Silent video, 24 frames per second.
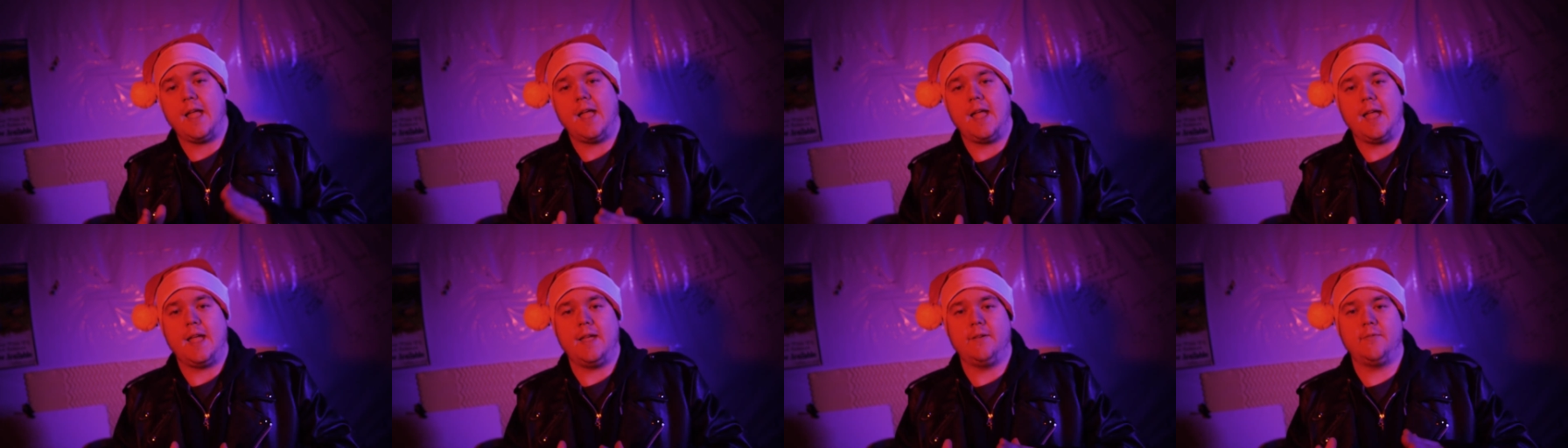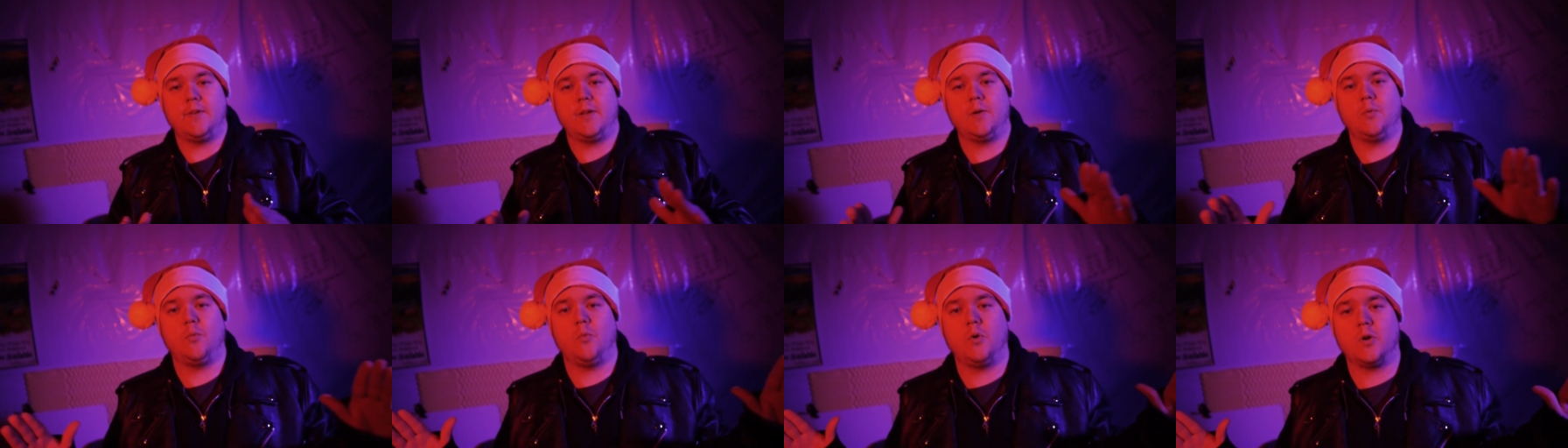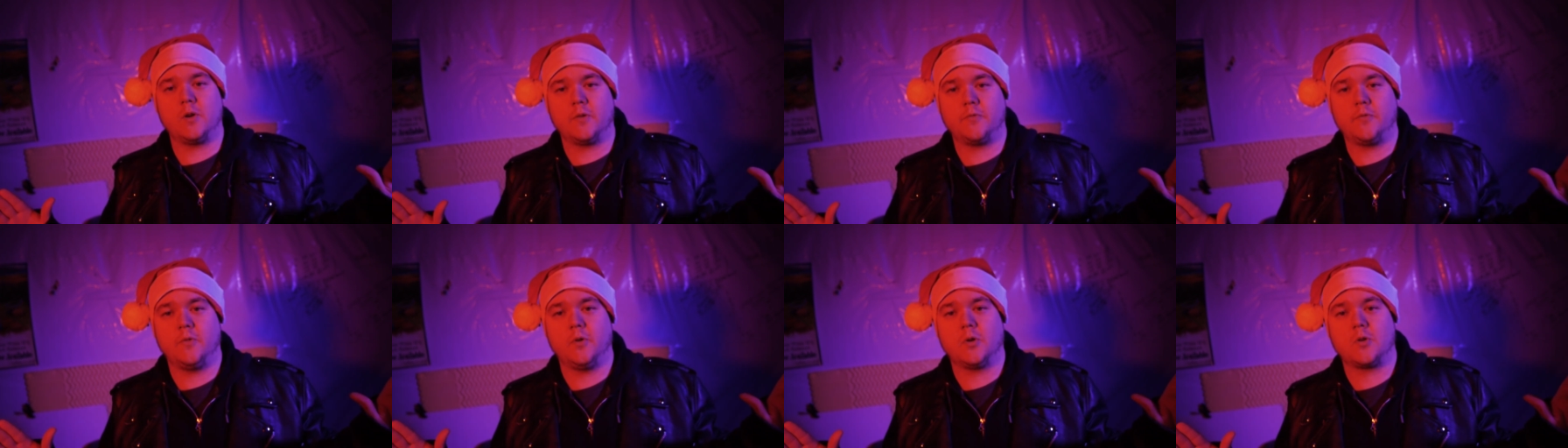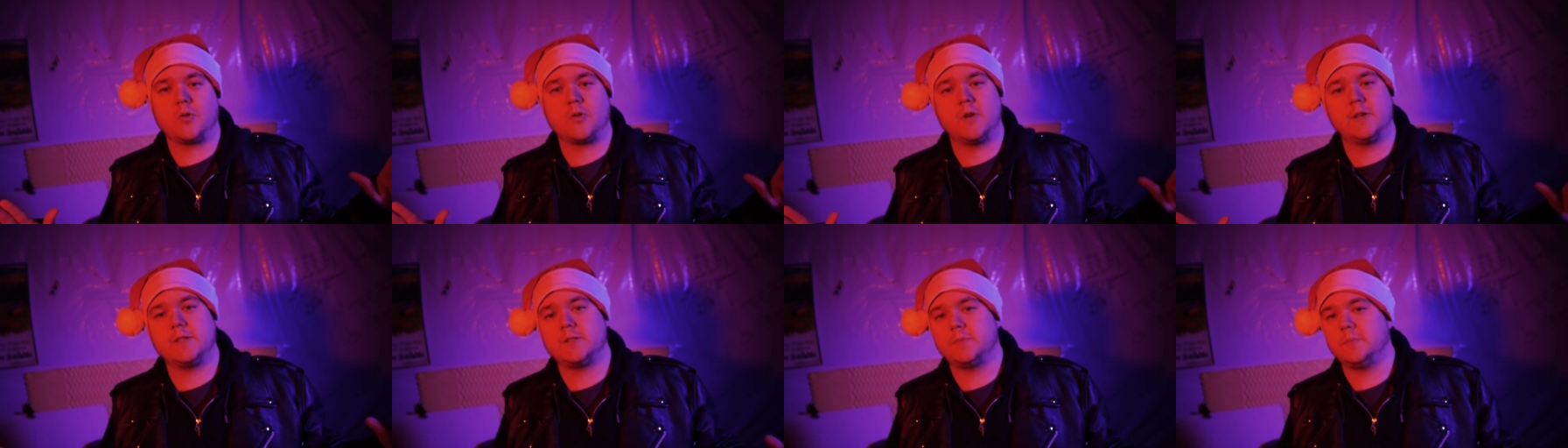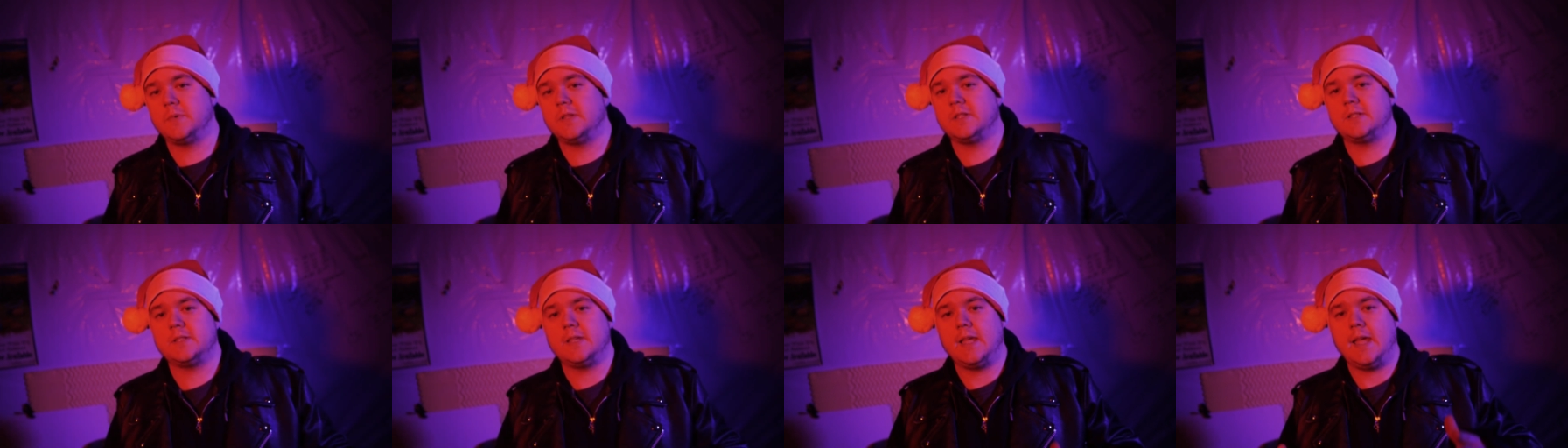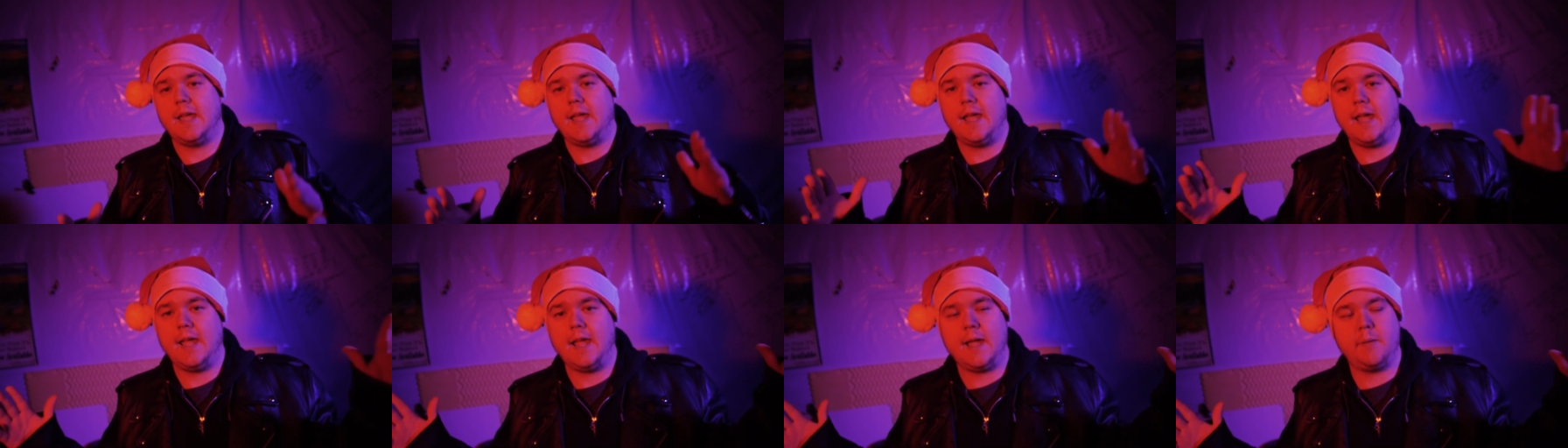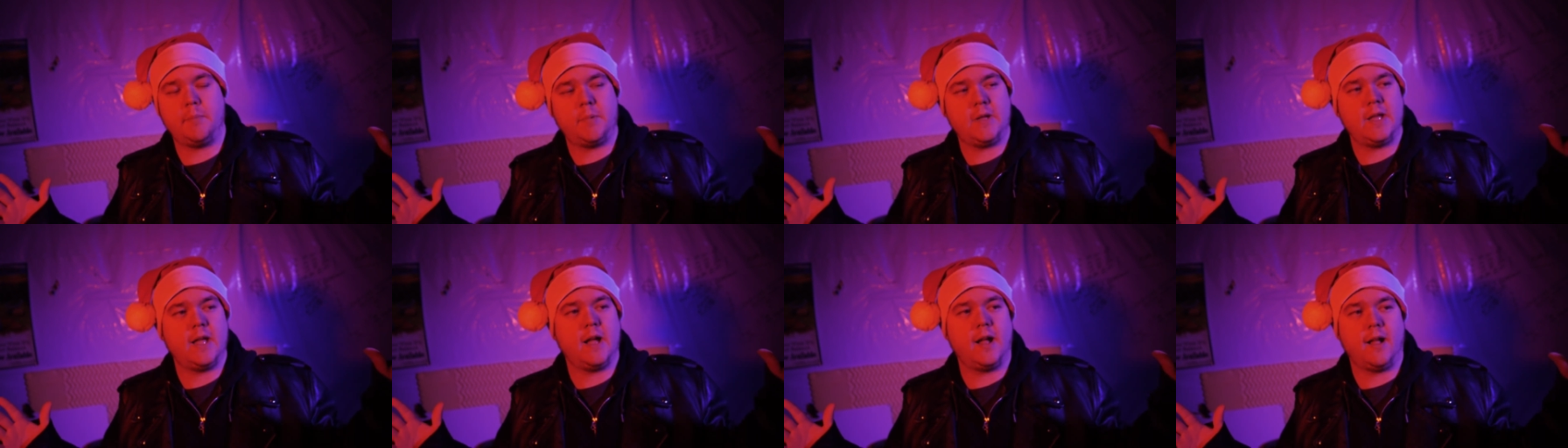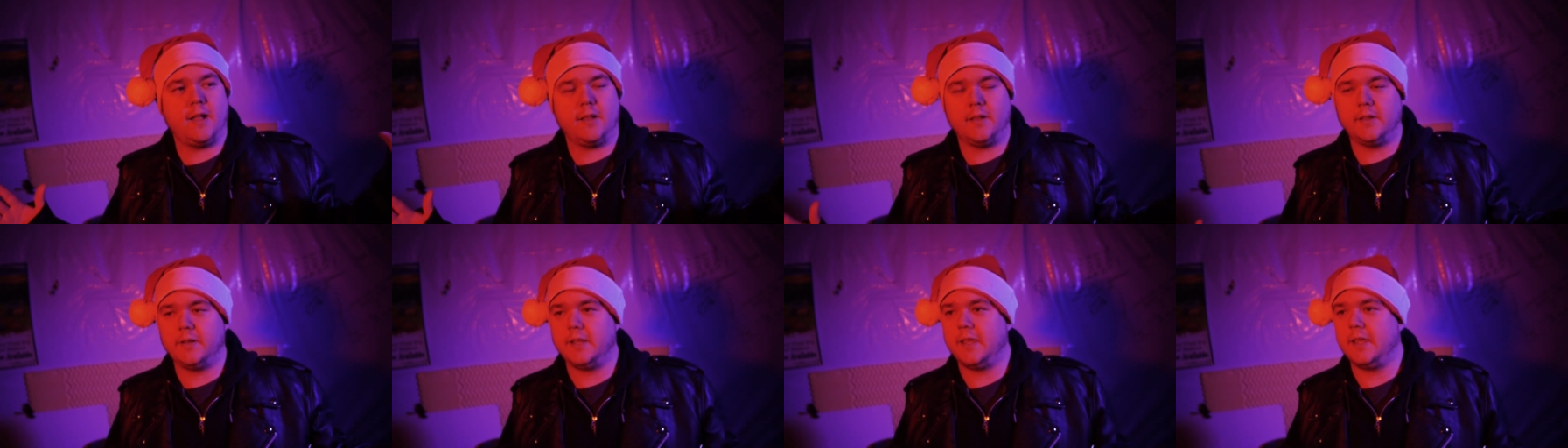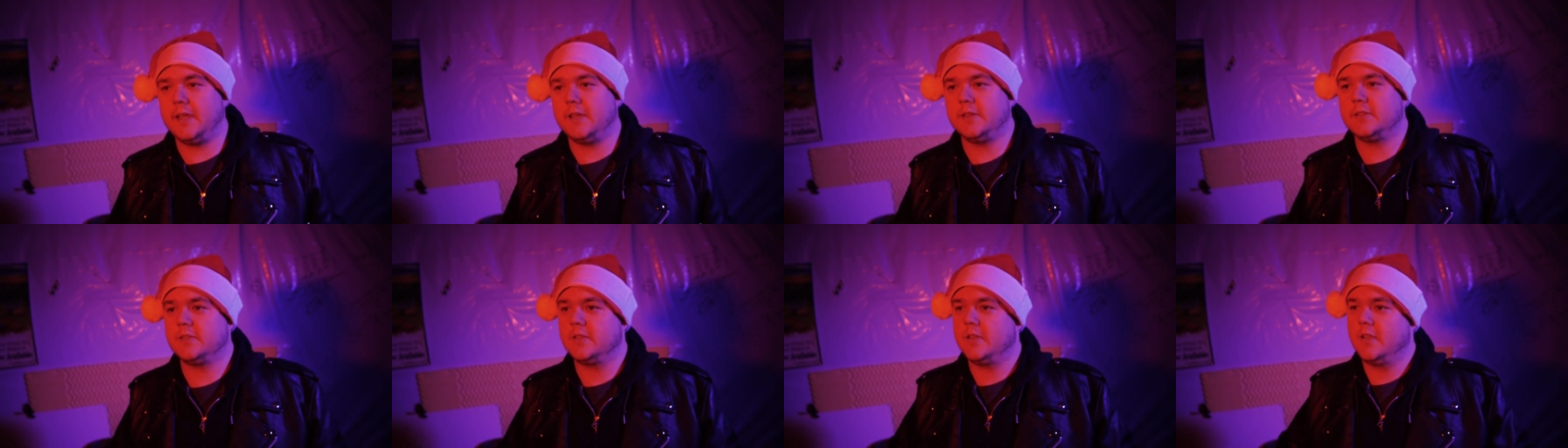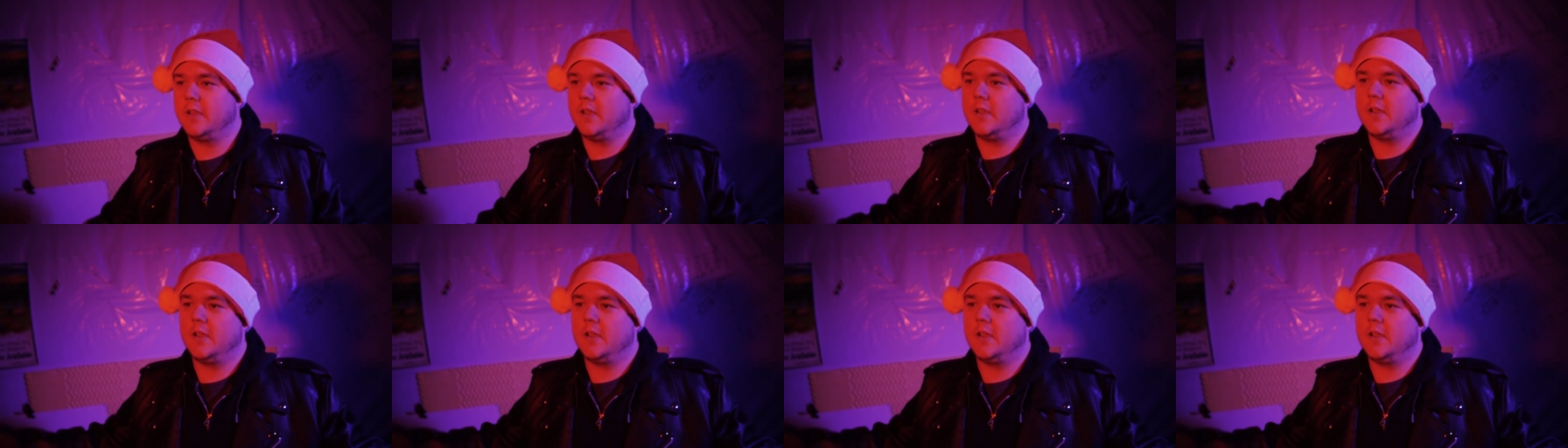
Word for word: have a wonderful Christmas. Happy holidays.